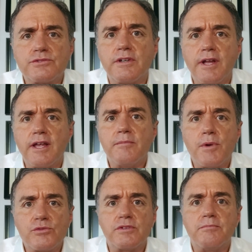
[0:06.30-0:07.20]
and
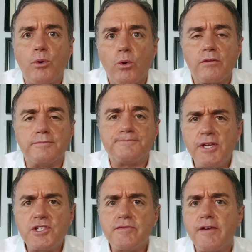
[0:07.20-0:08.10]
most important
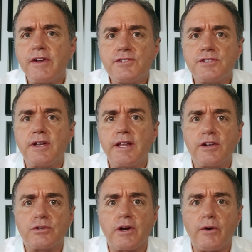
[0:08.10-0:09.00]
piece of evidence in
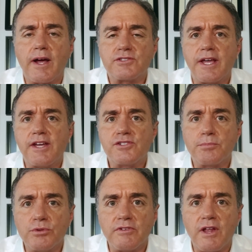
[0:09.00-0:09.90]
a truck crash case to
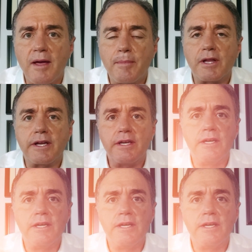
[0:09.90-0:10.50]
prove liability